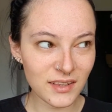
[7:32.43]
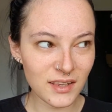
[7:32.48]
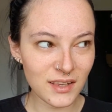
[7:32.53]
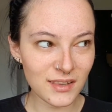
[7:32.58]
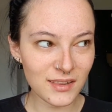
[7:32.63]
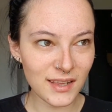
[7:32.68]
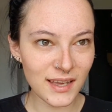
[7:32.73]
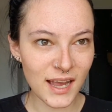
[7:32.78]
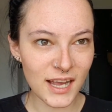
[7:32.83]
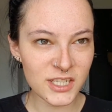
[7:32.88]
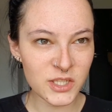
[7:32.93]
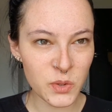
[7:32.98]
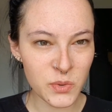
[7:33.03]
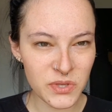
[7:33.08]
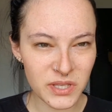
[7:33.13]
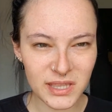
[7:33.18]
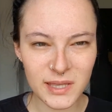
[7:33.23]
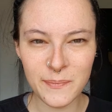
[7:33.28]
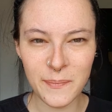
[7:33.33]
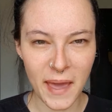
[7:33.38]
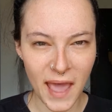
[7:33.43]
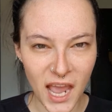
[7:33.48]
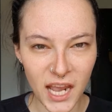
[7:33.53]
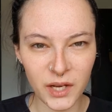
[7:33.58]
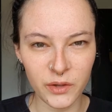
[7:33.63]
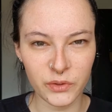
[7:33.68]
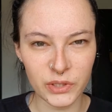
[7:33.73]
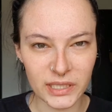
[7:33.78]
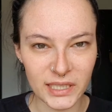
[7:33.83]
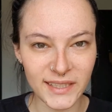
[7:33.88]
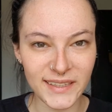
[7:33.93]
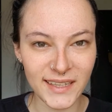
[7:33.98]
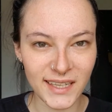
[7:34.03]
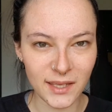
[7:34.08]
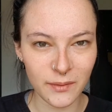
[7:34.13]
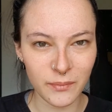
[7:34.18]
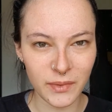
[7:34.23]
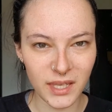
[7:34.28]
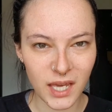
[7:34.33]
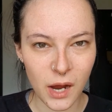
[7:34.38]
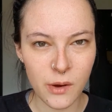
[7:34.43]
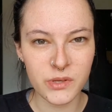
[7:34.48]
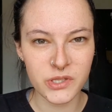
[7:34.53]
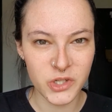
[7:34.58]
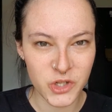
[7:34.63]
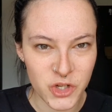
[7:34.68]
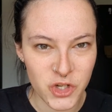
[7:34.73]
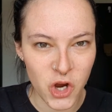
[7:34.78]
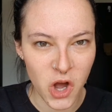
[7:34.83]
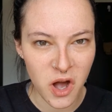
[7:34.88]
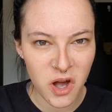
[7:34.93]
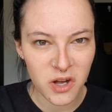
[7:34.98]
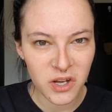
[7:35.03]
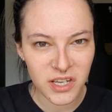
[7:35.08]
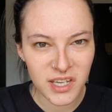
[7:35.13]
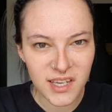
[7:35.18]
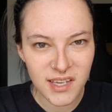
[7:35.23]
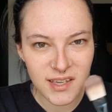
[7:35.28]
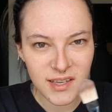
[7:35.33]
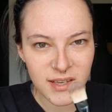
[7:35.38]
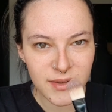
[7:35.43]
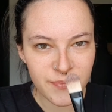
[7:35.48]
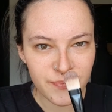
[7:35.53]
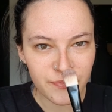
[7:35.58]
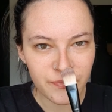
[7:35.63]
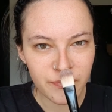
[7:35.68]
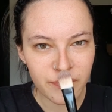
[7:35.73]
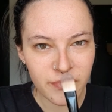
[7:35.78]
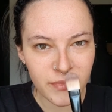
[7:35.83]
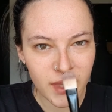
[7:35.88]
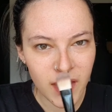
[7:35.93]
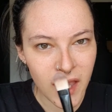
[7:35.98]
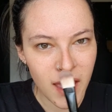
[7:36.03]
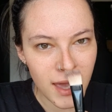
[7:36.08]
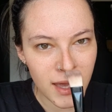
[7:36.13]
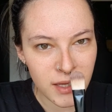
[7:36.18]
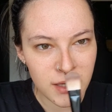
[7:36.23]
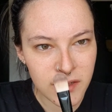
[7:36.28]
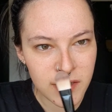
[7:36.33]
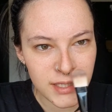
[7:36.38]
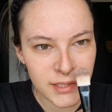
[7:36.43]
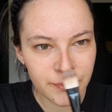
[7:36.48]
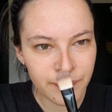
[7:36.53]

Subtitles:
Like, I don't think the pain really hit me. I was in shock. And